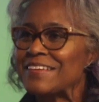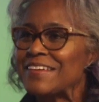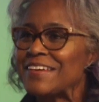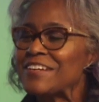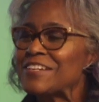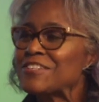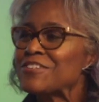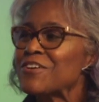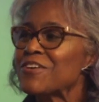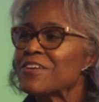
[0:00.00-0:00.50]

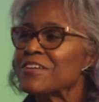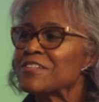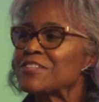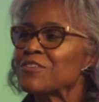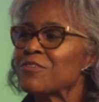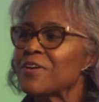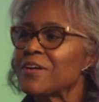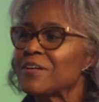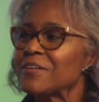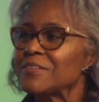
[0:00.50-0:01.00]
Inner circle is
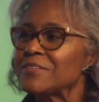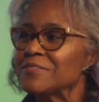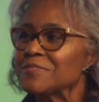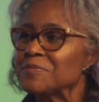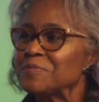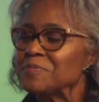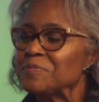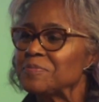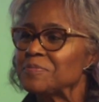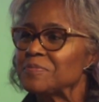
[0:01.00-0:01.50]
critical
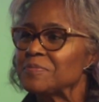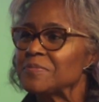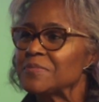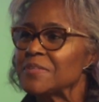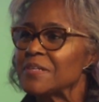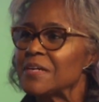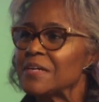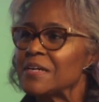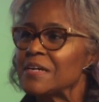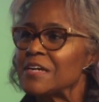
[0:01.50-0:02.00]

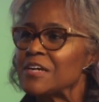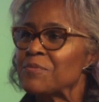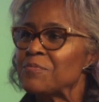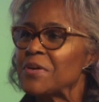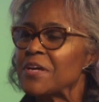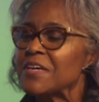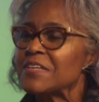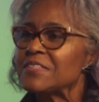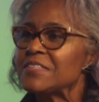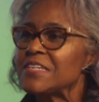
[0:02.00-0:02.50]

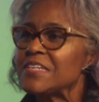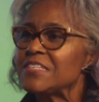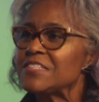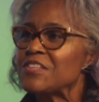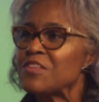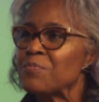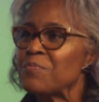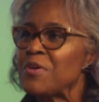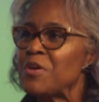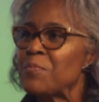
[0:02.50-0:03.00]
because these
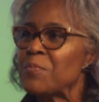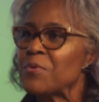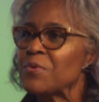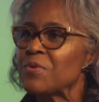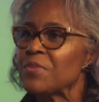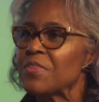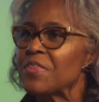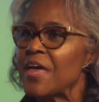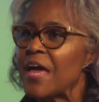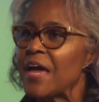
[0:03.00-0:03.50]
are the
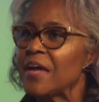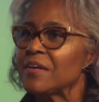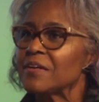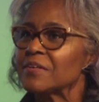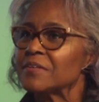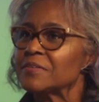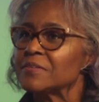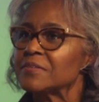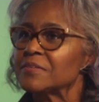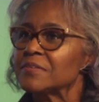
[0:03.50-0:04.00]
people that
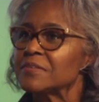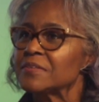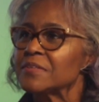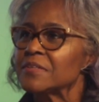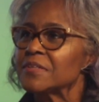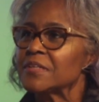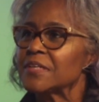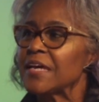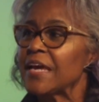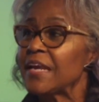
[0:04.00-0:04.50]

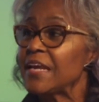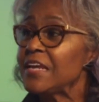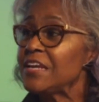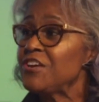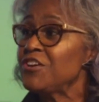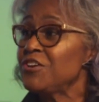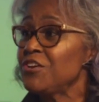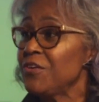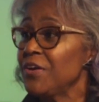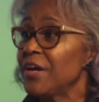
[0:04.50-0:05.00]
get
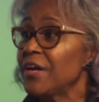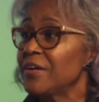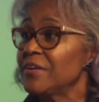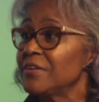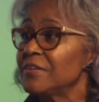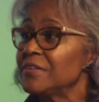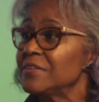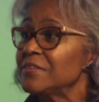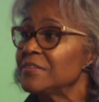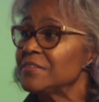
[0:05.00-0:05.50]
into your head,
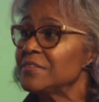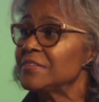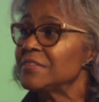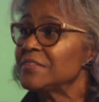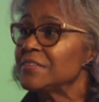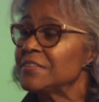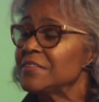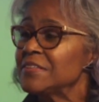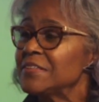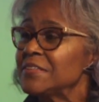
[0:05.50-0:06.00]

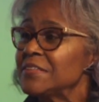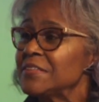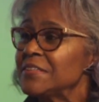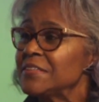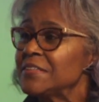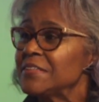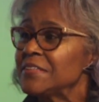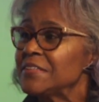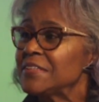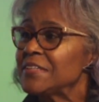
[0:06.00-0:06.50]

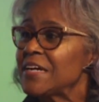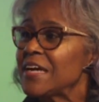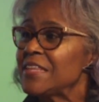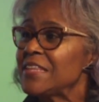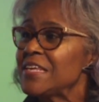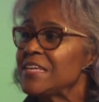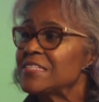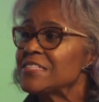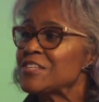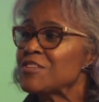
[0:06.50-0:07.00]

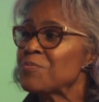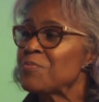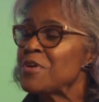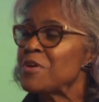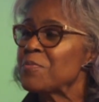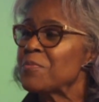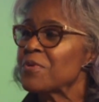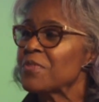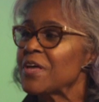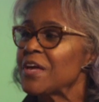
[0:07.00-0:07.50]
and these are the
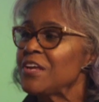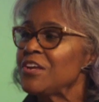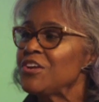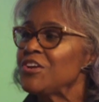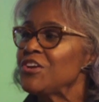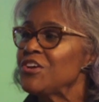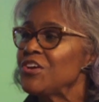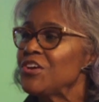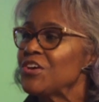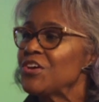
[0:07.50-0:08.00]
people that
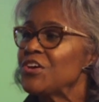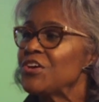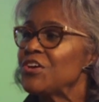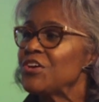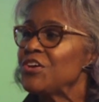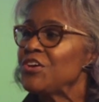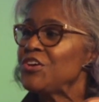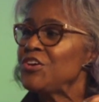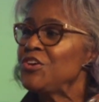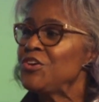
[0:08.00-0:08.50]

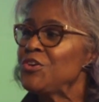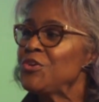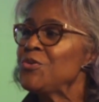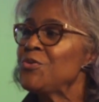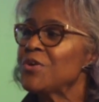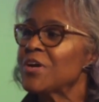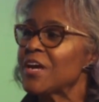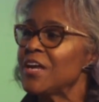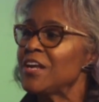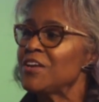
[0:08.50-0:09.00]

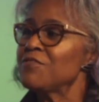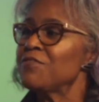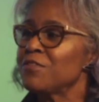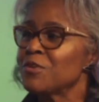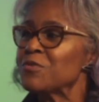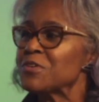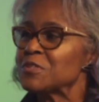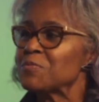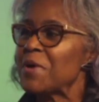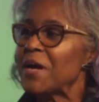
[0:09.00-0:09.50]
you can
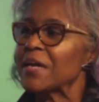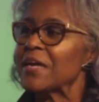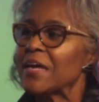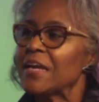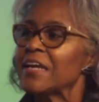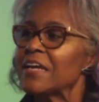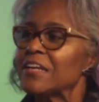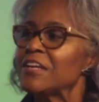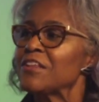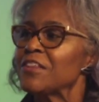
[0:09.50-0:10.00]
influence by
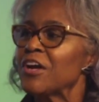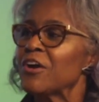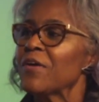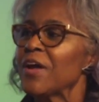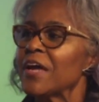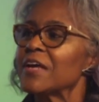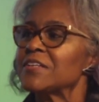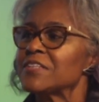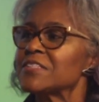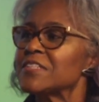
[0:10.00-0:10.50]
getting into their
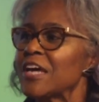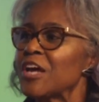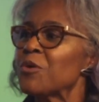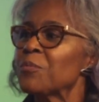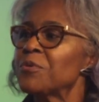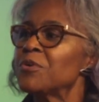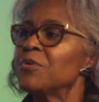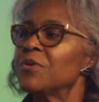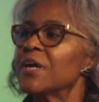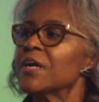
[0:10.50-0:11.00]
heads to
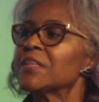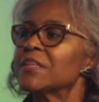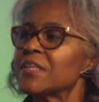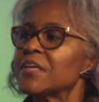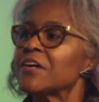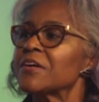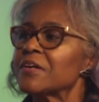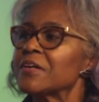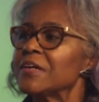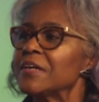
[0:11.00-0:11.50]
help you get
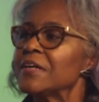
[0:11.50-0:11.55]
there.